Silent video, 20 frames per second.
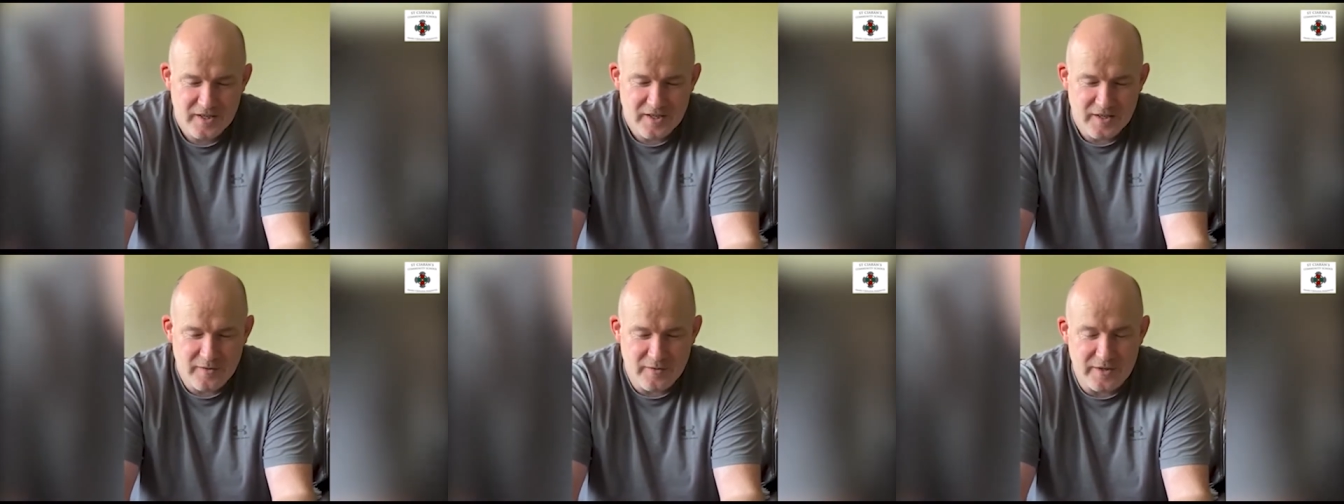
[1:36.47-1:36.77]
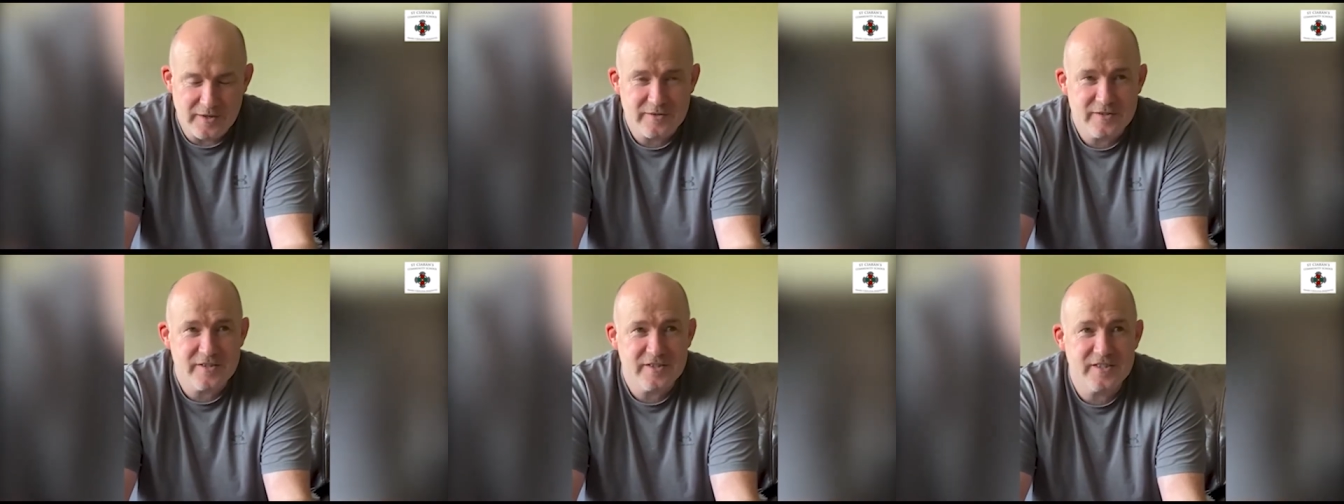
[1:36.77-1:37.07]
When I
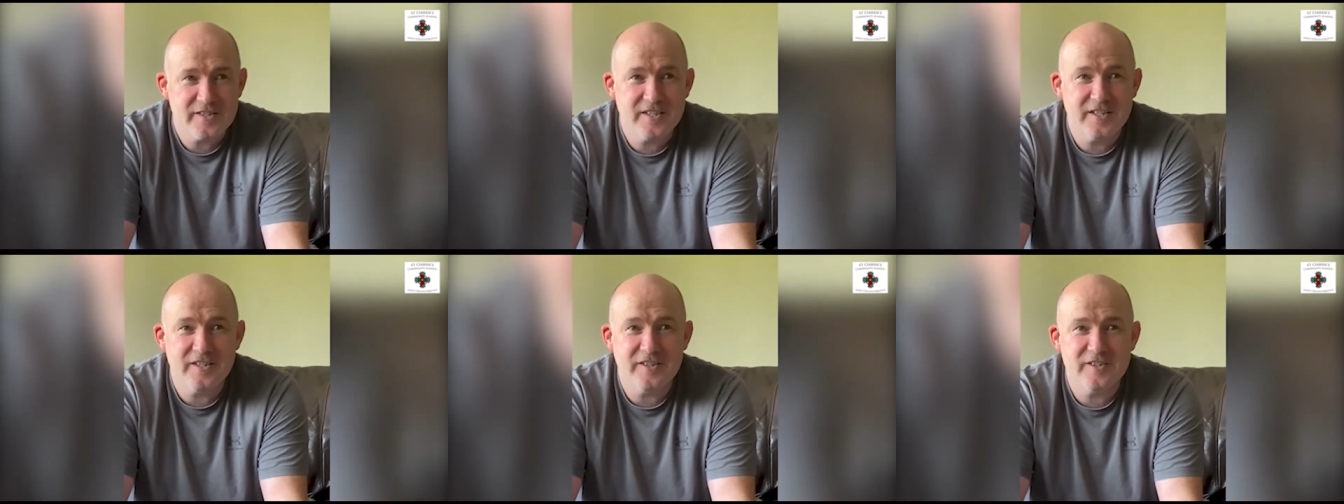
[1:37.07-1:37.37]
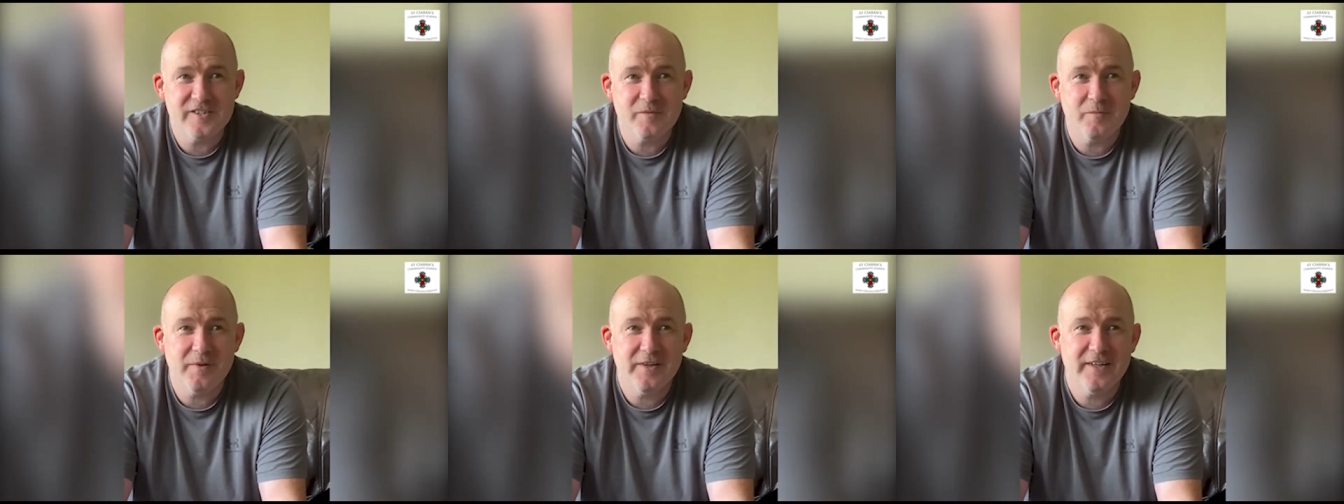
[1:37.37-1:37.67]
was in St.
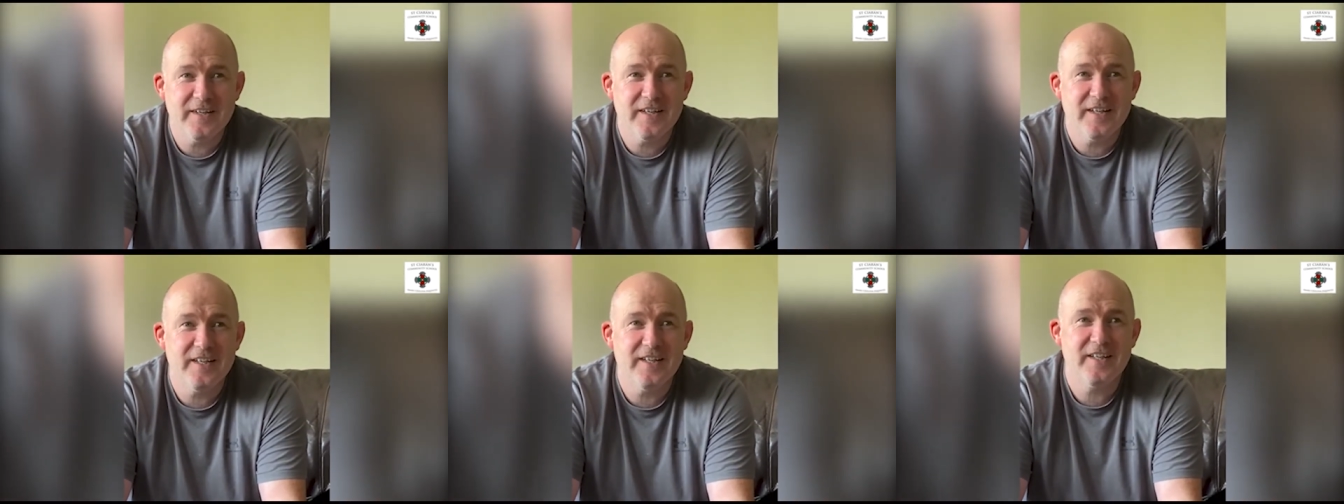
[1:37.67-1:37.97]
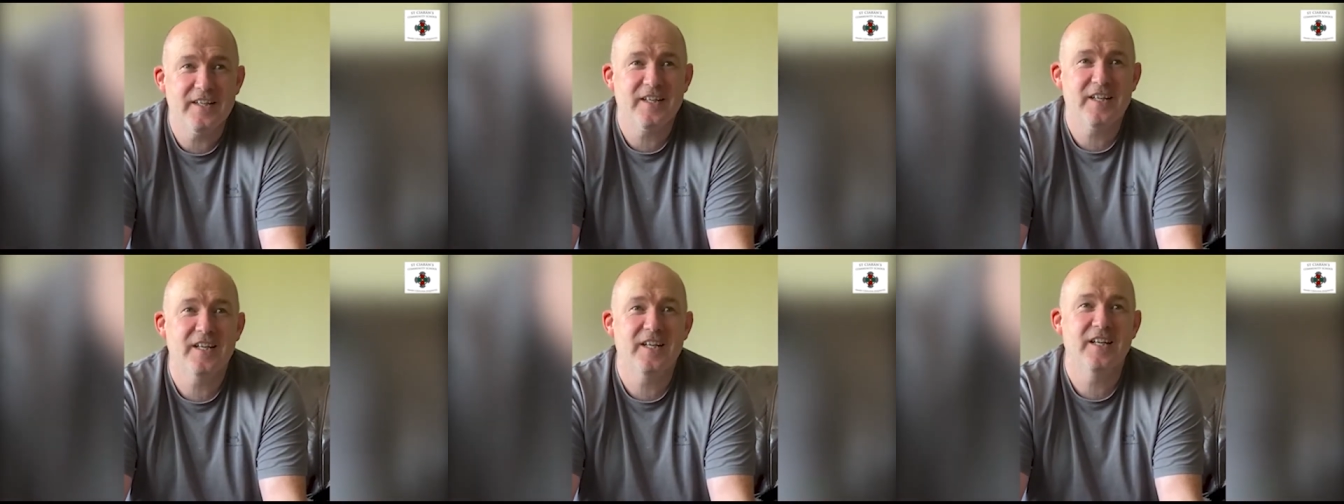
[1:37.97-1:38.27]
Ciarán's, I played
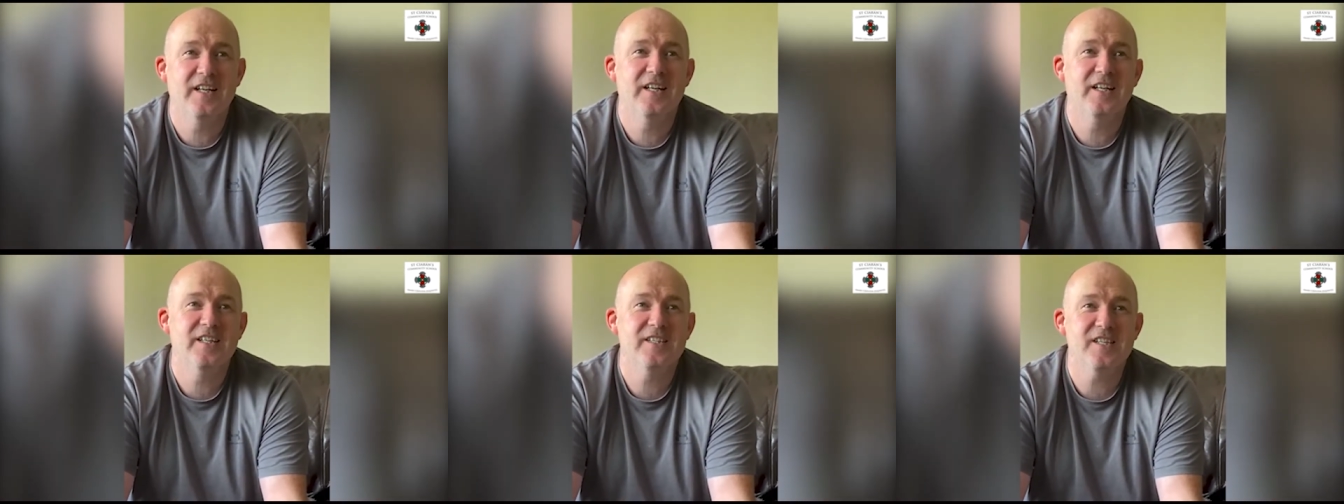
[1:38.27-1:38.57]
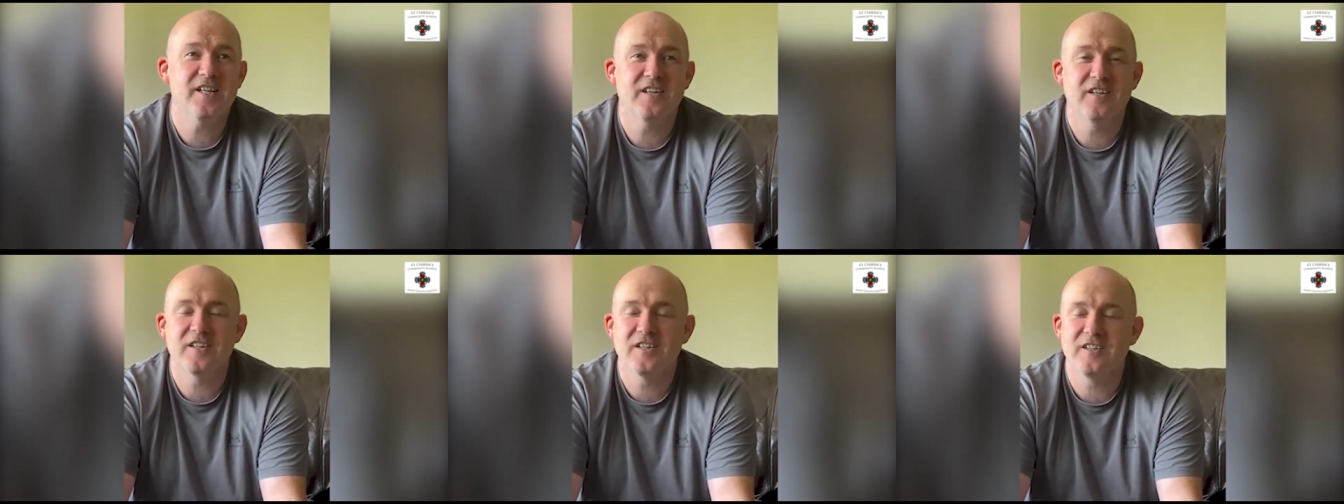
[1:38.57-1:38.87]
Gaelic,
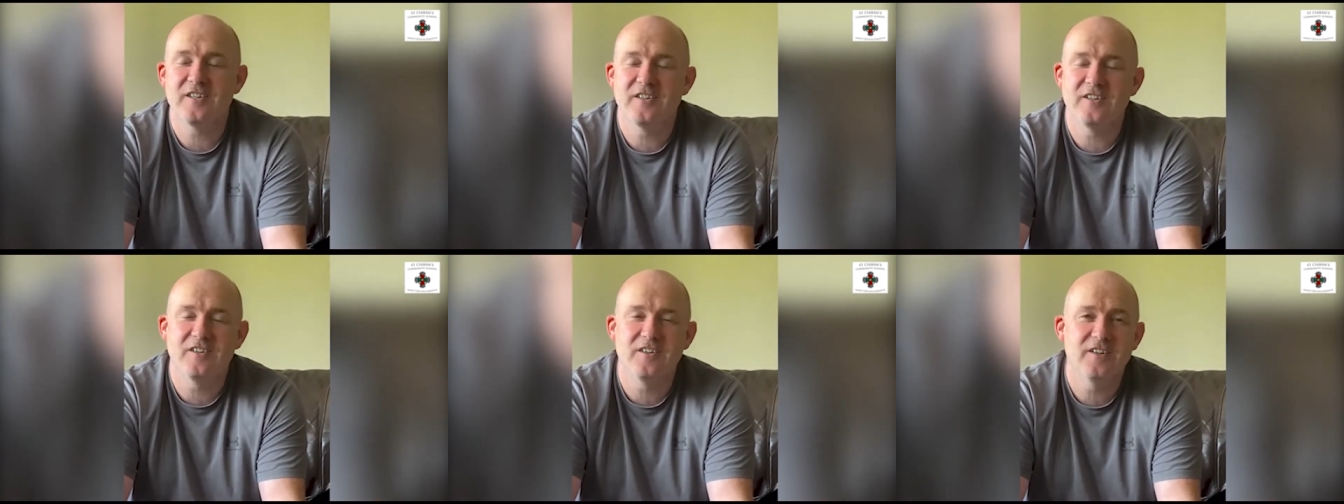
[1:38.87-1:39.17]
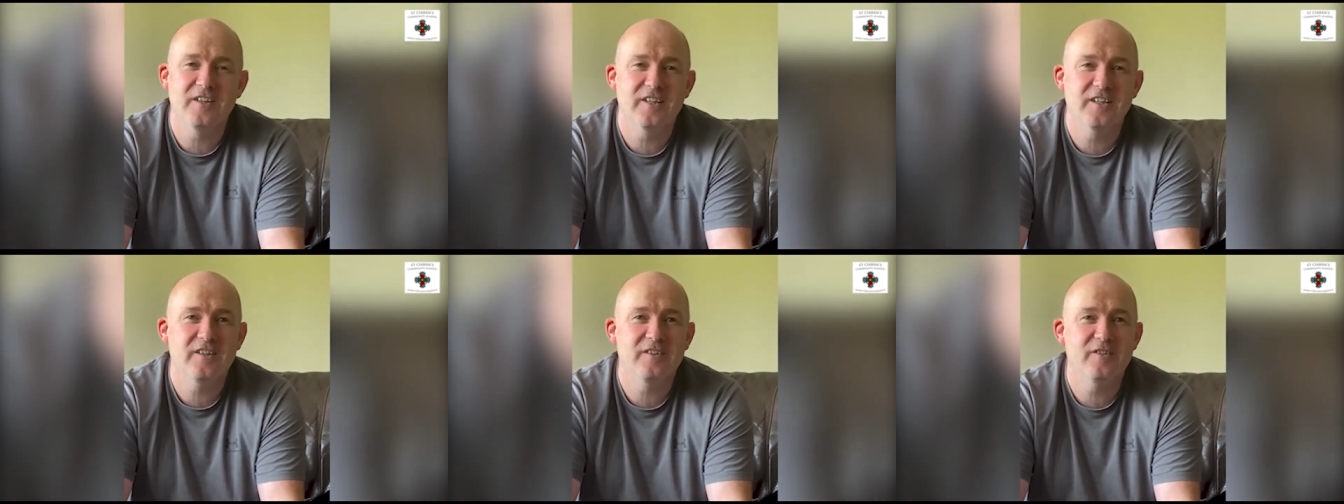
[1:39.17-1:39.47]
soccer,
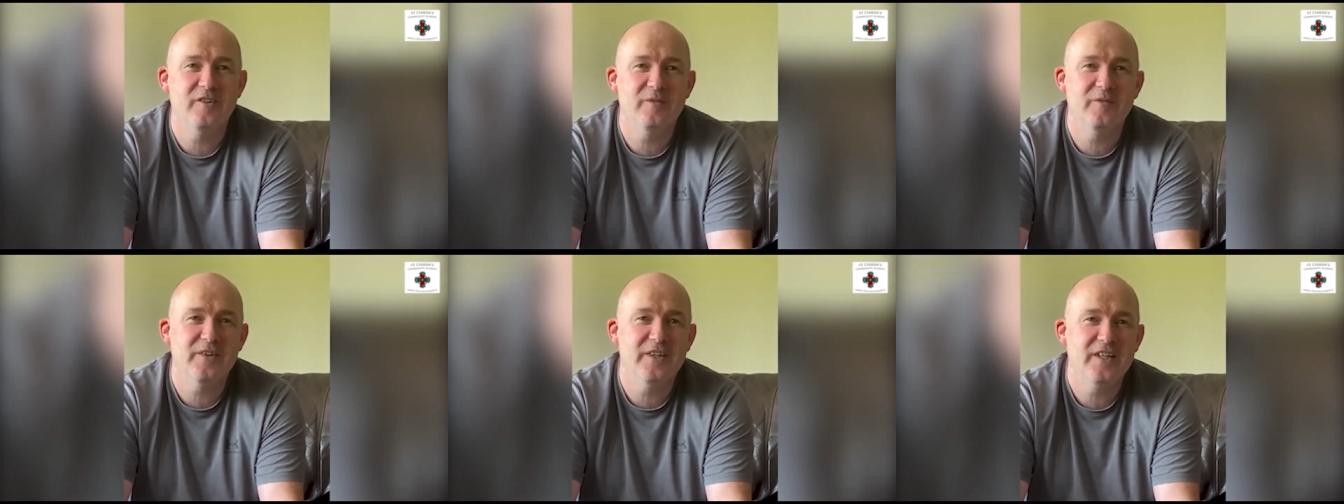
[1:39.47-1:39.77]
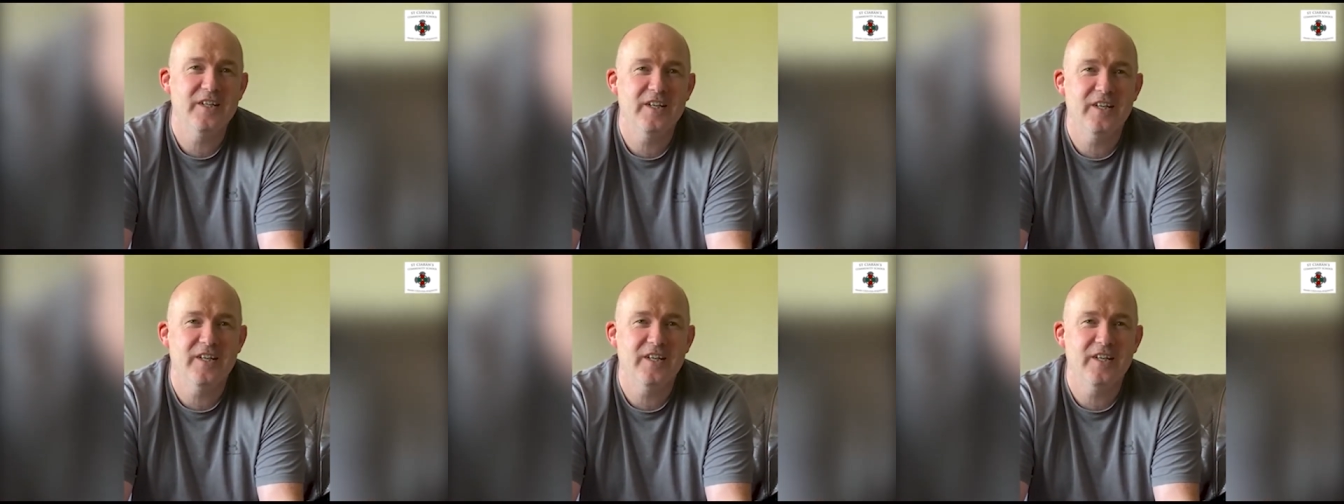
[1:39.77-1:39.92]
hurling, rugby,